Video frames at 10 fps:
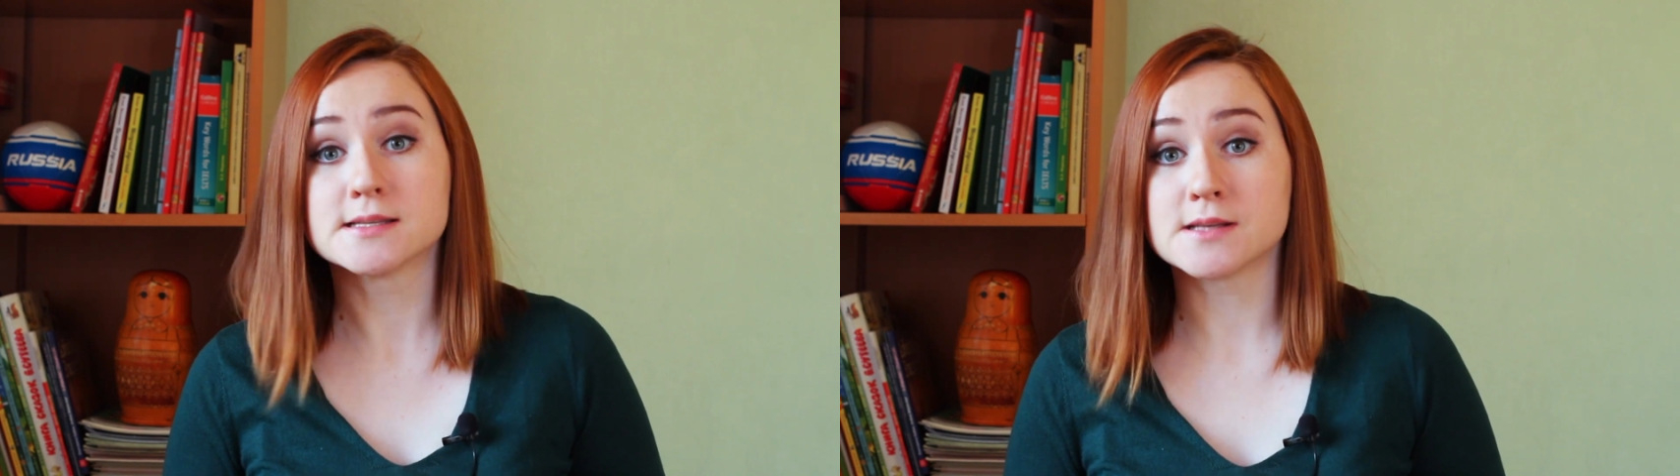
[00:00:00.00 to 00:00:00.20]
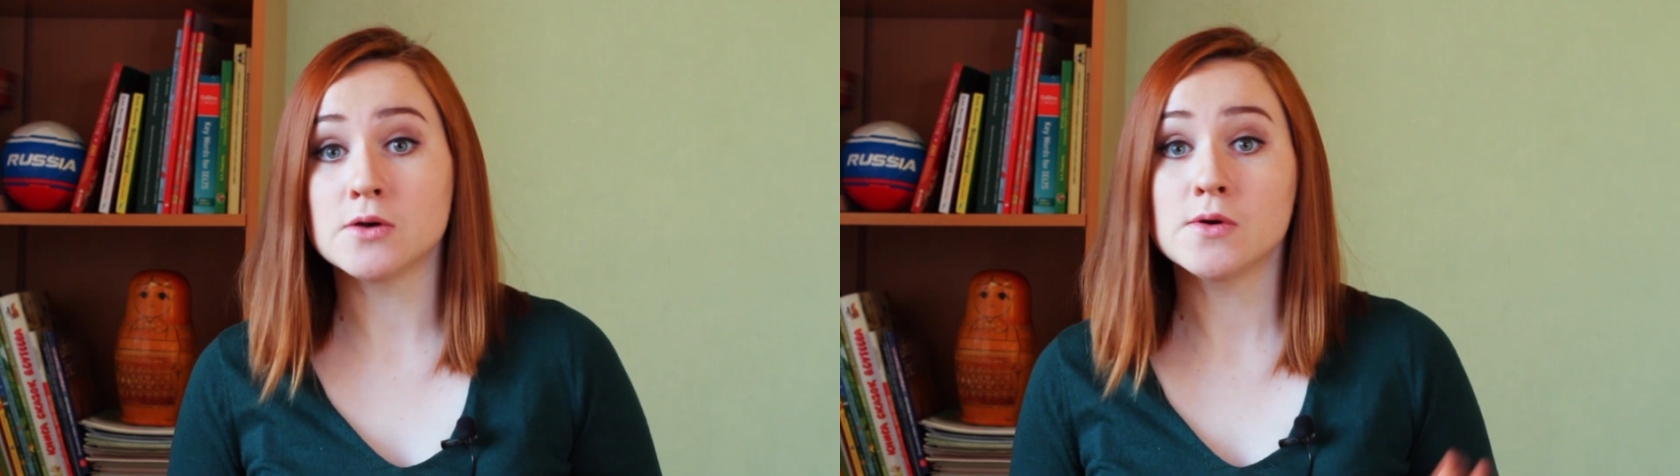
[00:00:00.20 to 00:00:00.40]

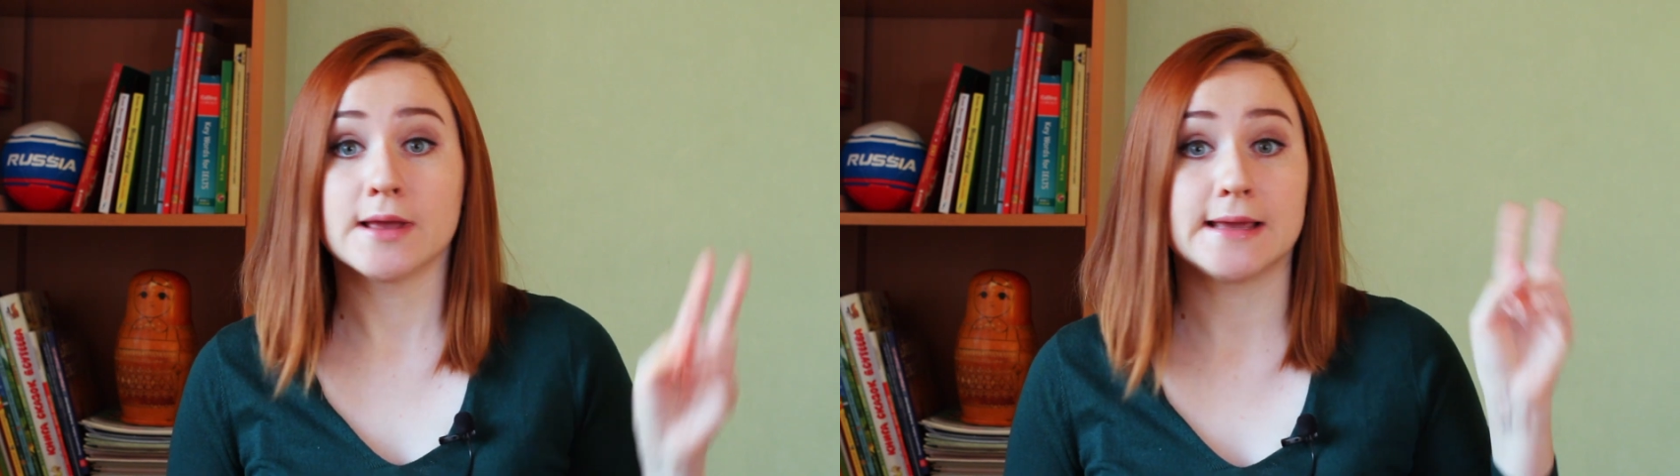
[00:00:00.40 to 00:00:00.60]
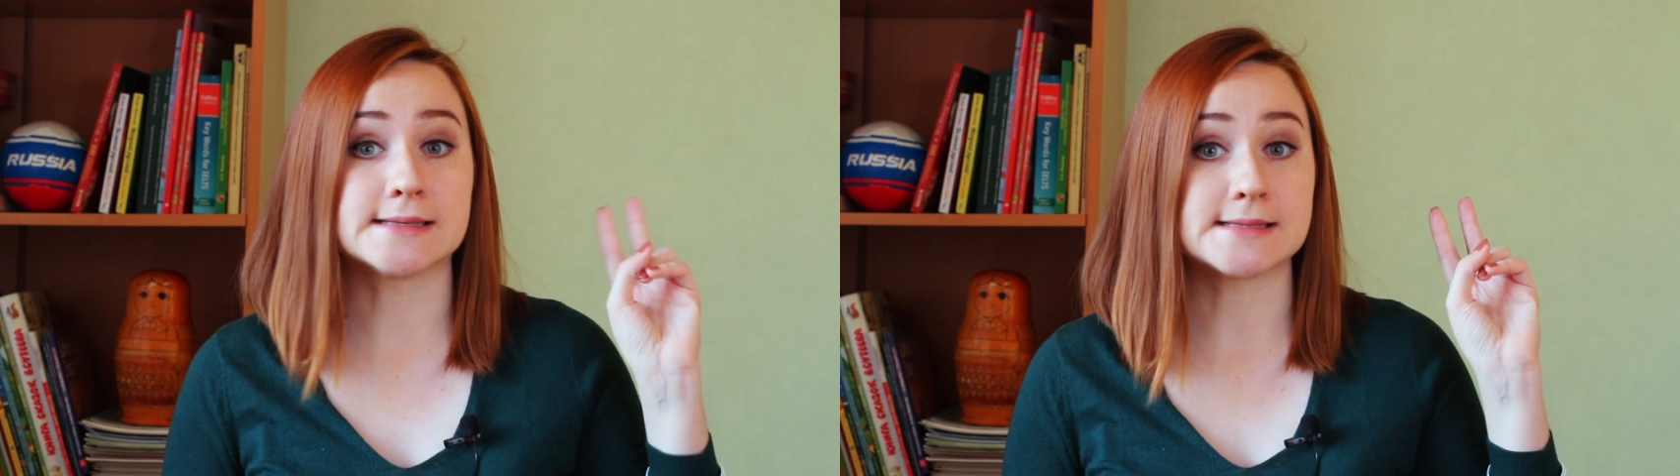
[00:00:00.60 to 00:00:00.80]
So
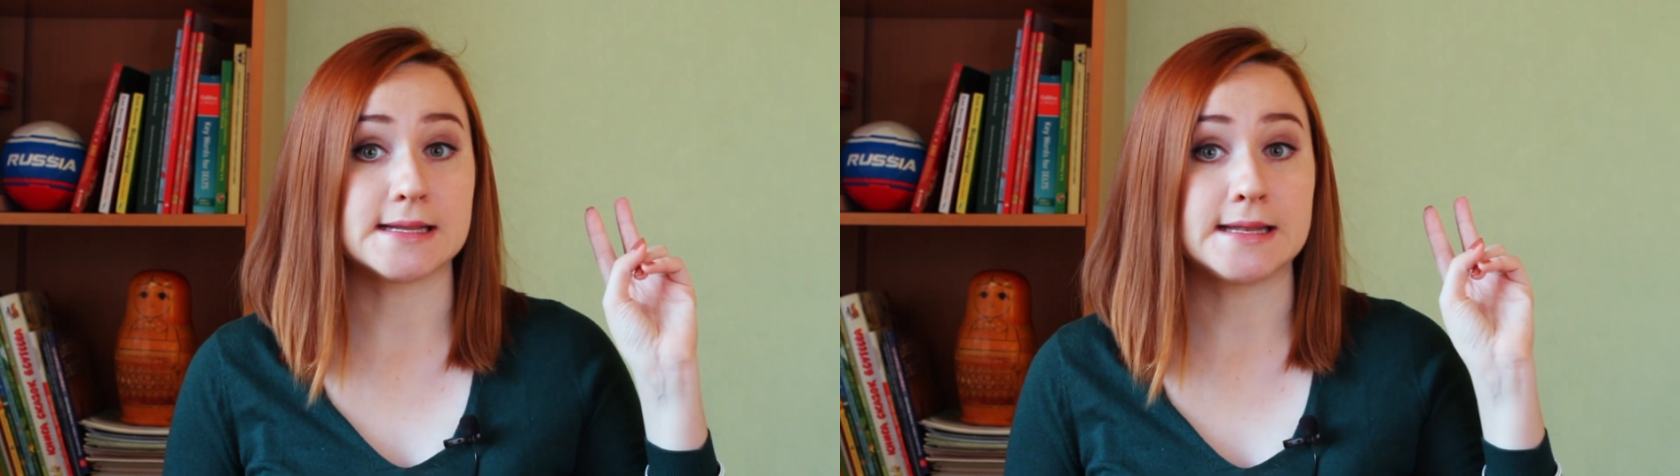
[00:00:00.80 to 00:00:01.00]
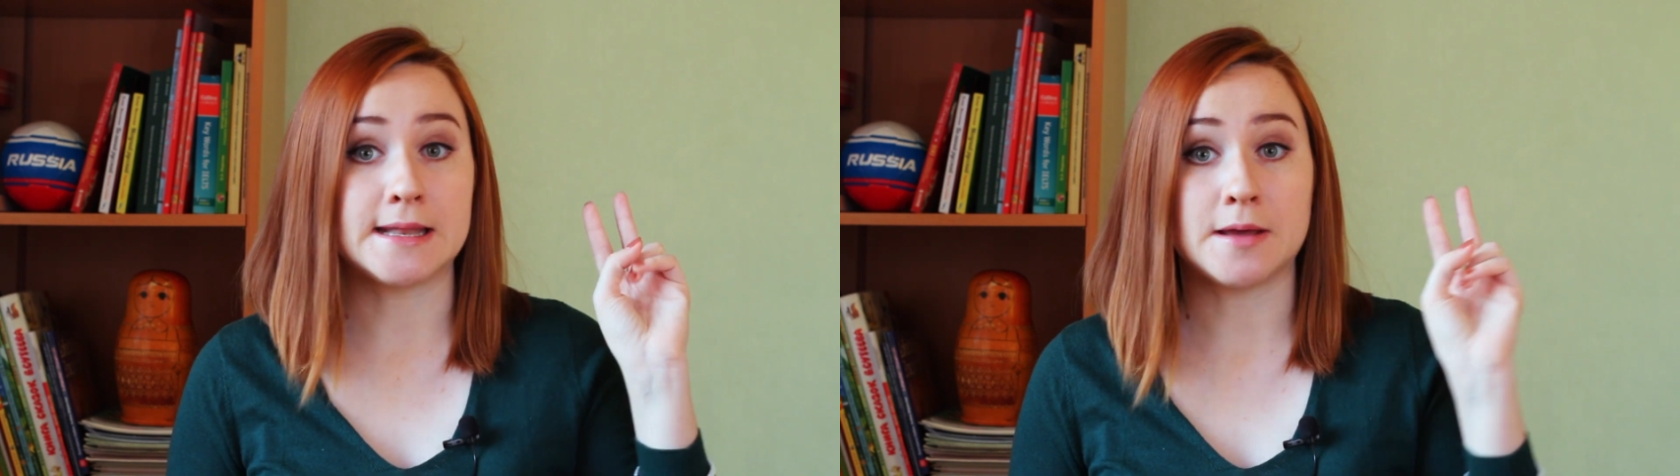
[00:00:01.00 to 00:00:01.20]
it's
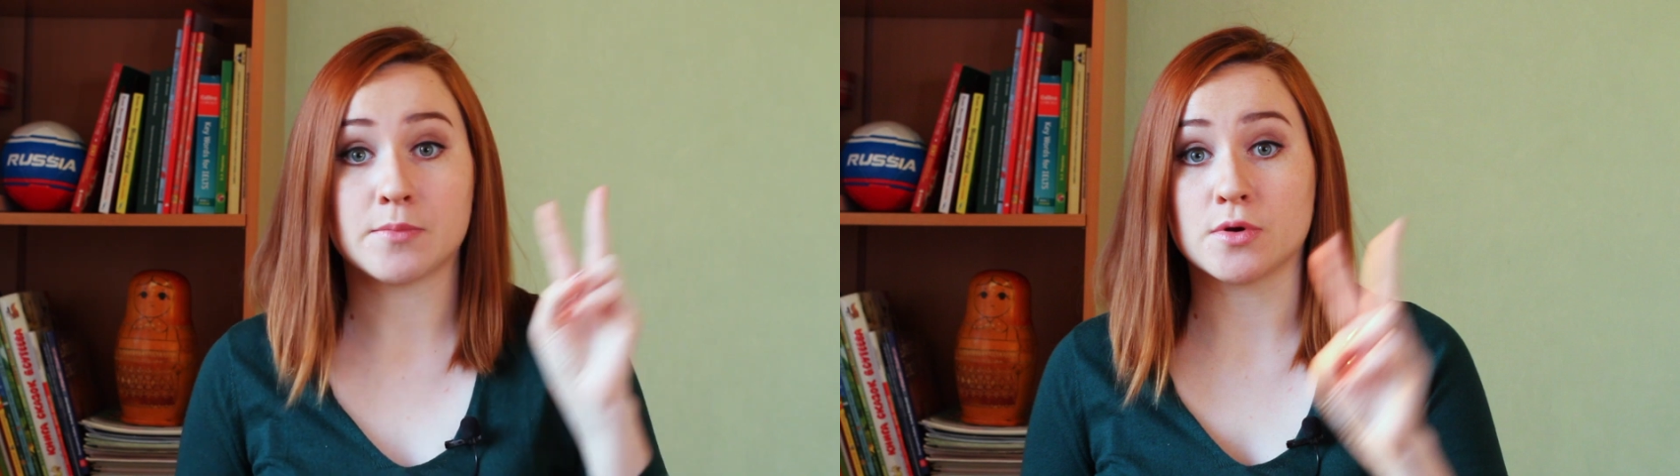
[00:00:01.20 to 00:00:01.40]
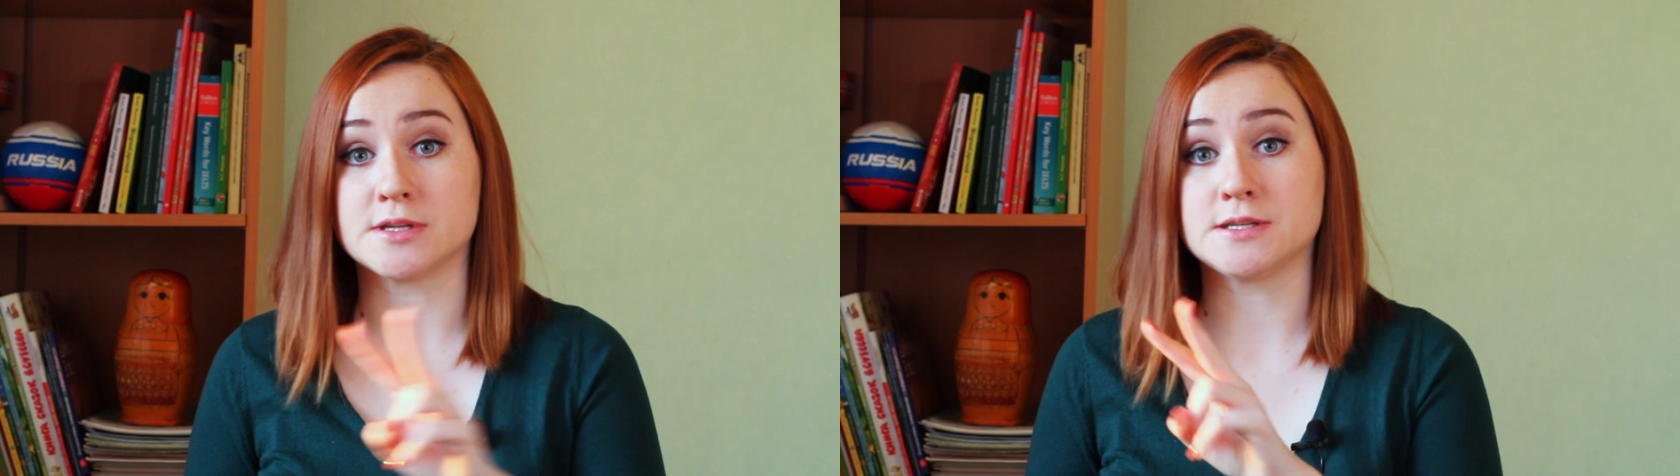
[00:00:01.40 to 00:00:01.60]

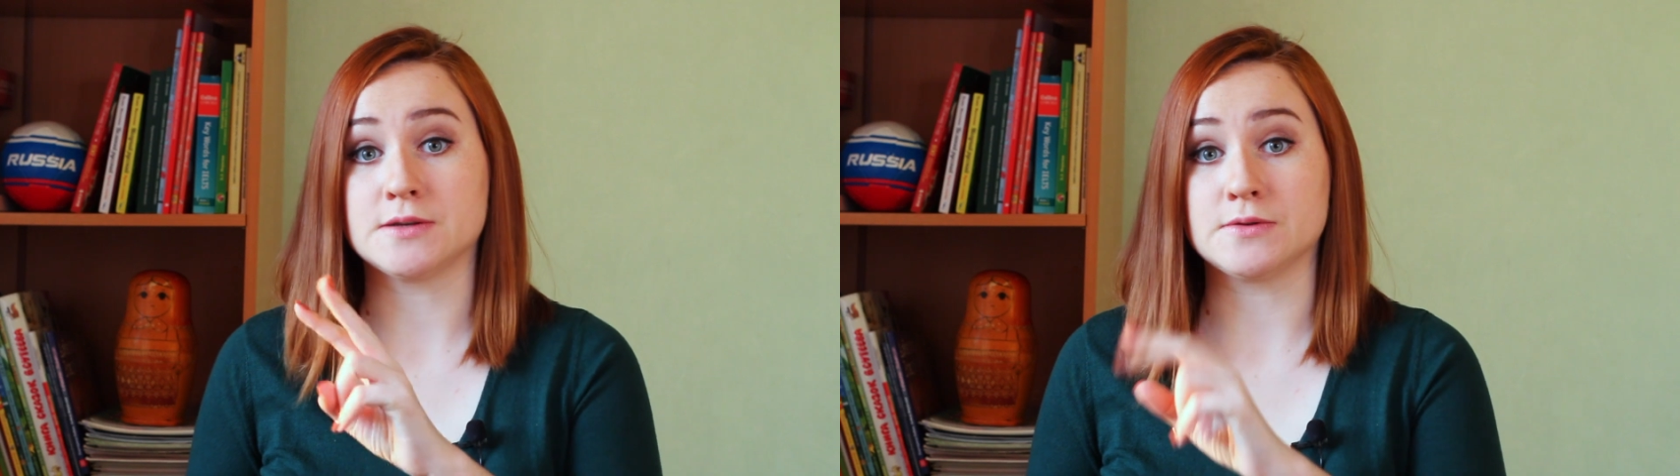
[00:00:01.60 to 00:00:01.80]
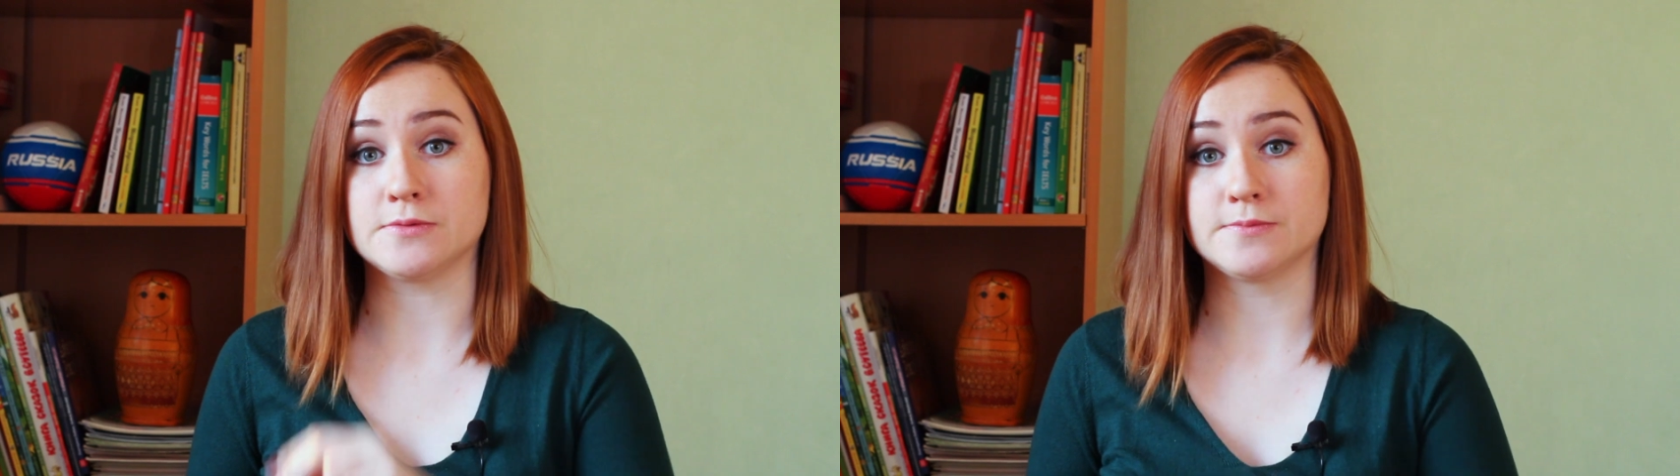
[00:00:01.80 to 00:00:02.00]
number
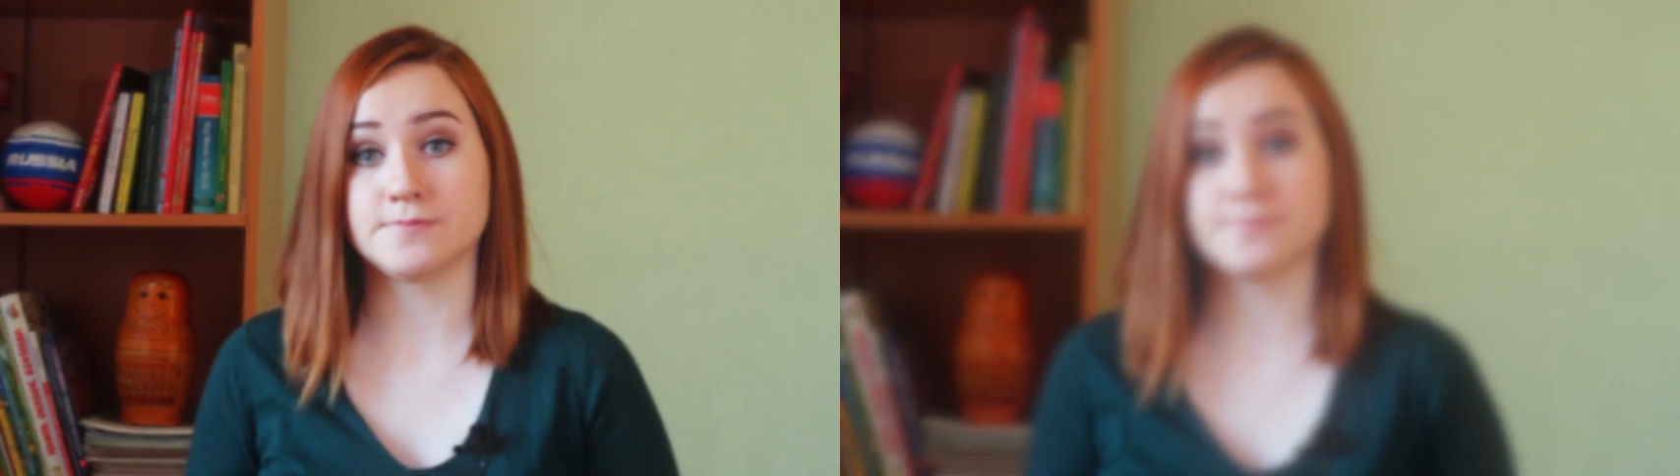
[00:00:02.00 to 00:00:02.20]
two.